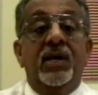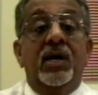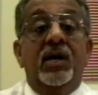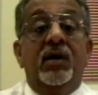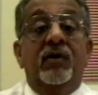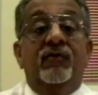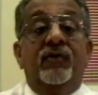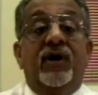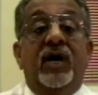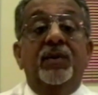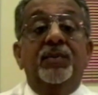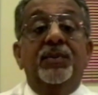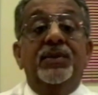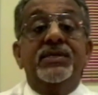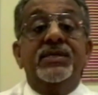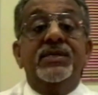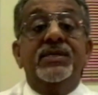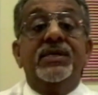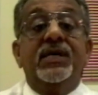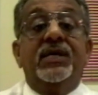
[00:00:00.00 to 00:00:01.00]

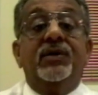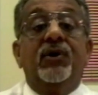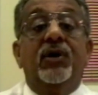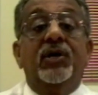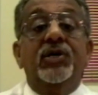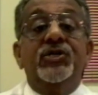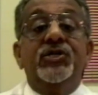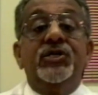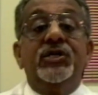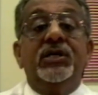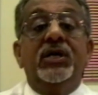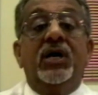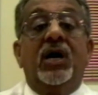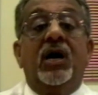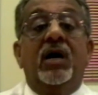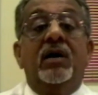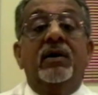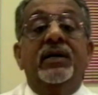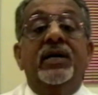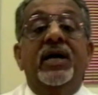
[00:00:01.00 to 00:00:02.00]
Refinements in technology
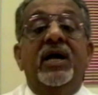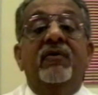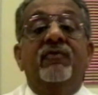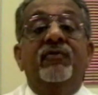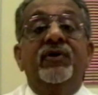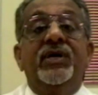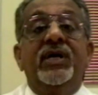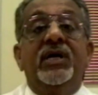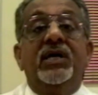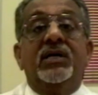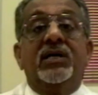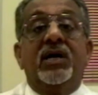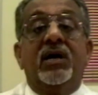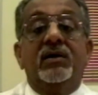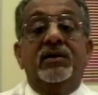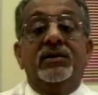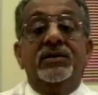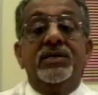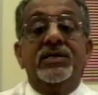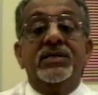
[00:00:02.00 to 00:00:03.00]
are an everyday
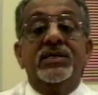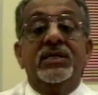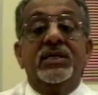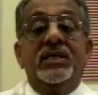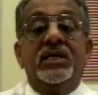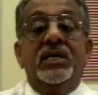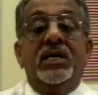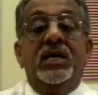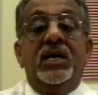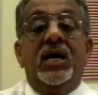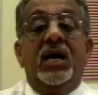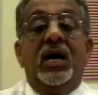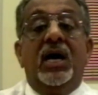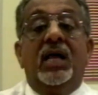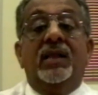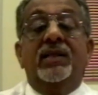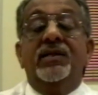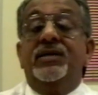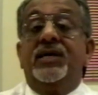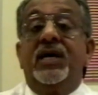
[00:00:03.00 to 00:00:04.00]
occurrence,
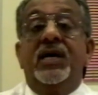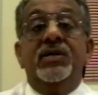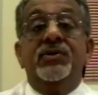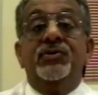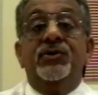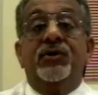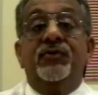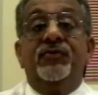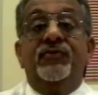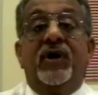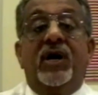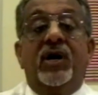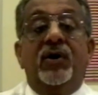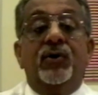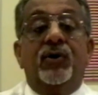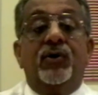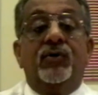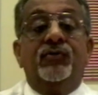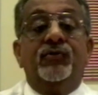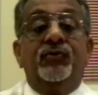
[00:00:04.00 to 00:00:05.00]
and the day is not
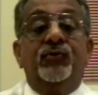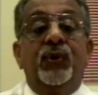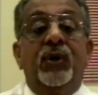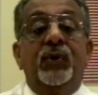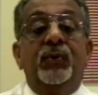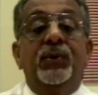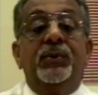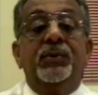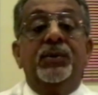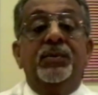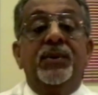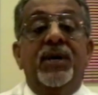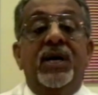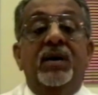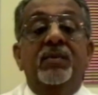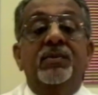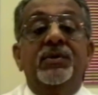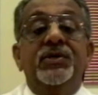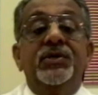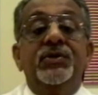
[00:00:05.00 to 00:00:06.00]
far off when we will
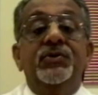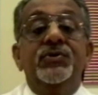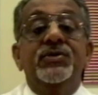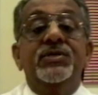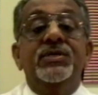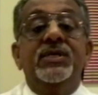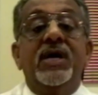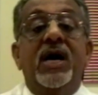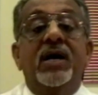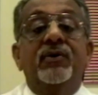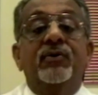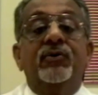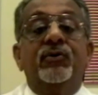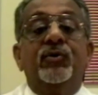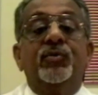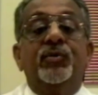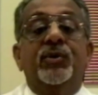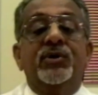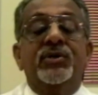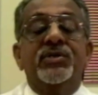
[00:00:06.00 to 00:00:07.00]
be able to use
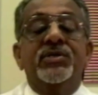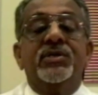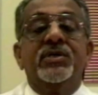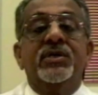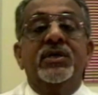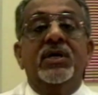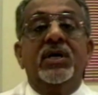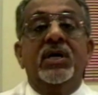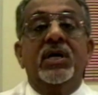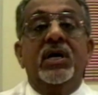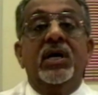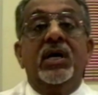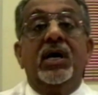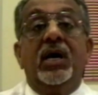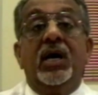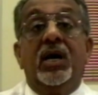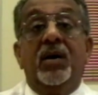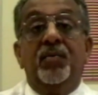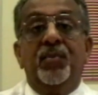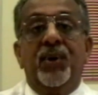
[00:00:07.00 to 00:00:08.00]
nanorobots
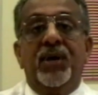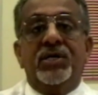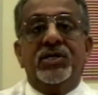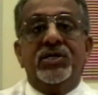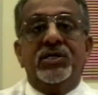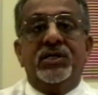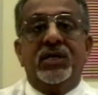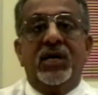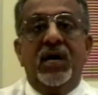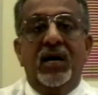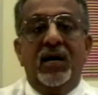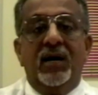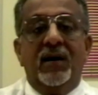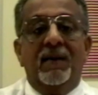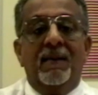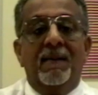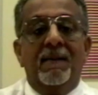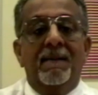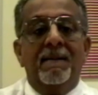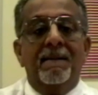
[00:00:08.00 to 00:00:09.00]
in patient
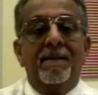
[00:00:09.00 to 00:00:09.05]
care.